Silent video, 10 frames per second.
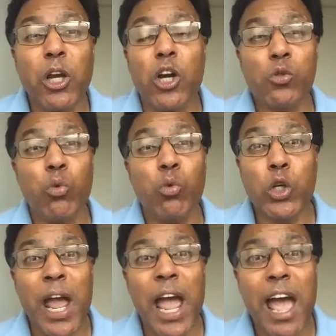because
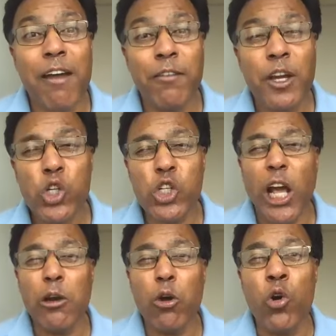what you have
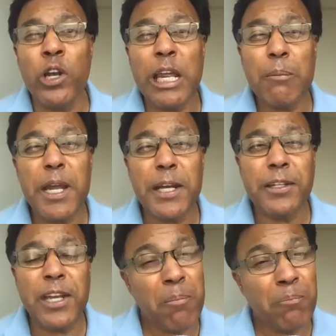shall only
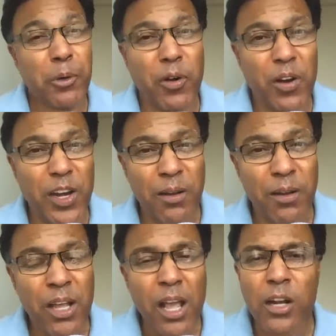be temporary.
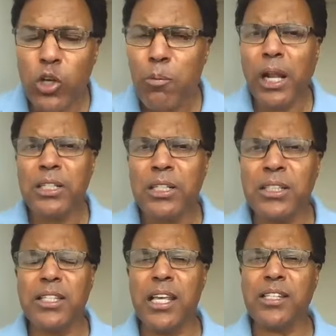And so, brothers
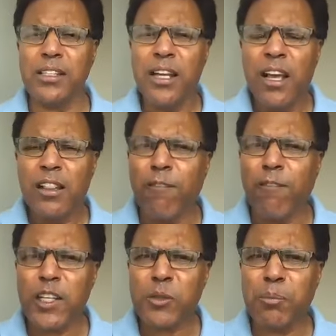and sisters, the
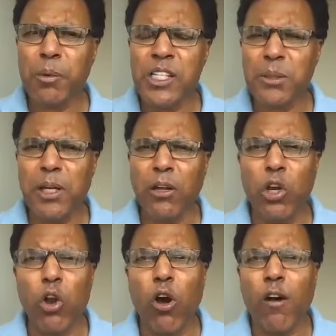first principle of
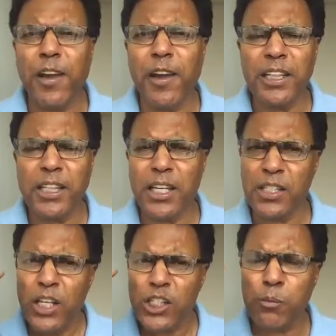the law of faith is
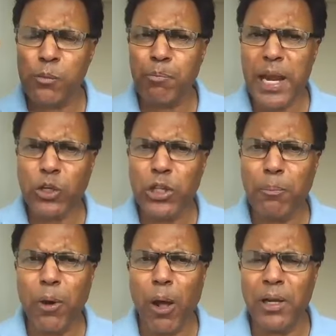speak to
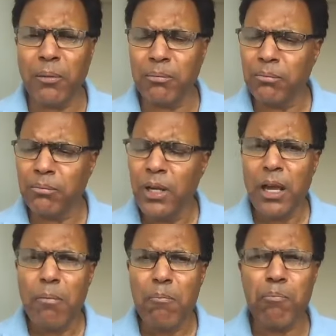the problem,
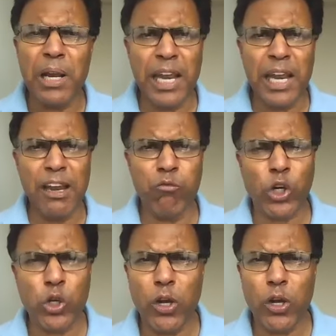believe
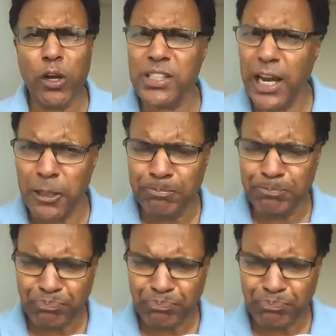what you have said.